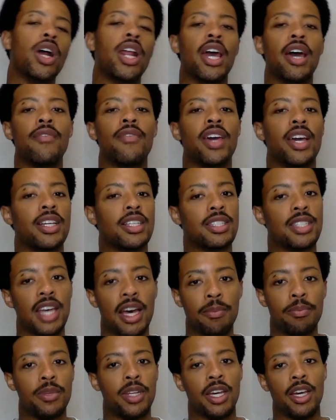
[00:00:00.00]
have
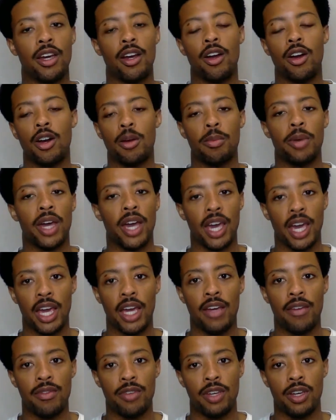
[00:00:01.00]
accepted her
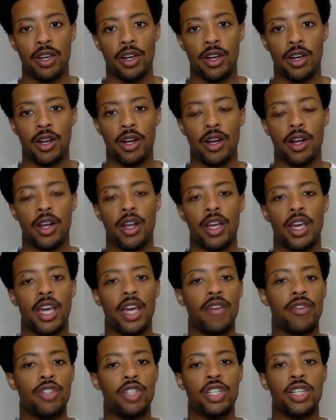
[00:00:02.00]
behavior
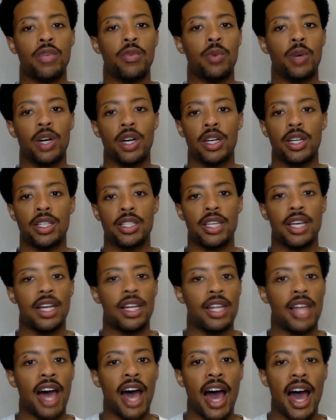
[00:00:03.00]
if she was
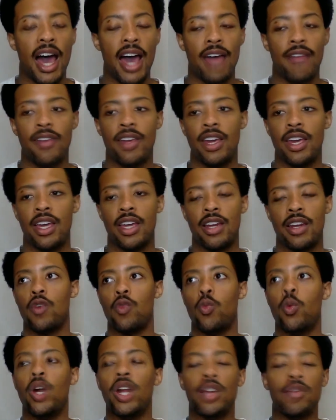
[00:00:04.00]
alive and
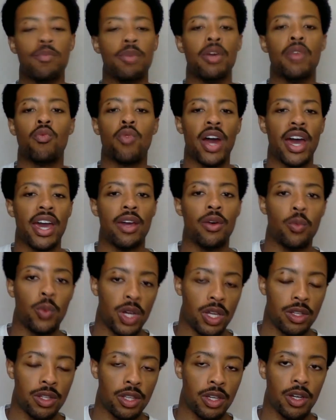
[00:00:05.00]
would have been right
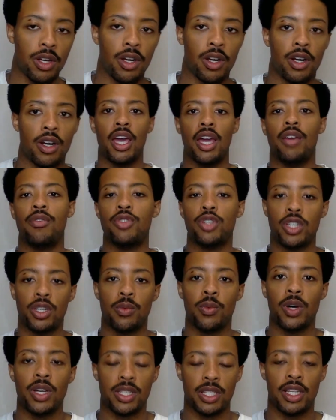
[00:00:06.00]
with her if she
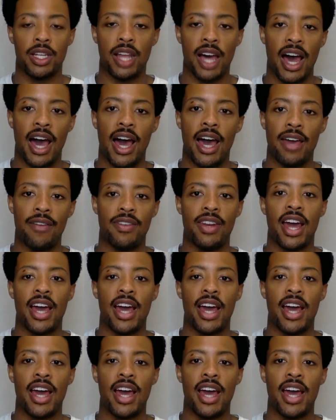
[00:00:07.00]
was alive. And I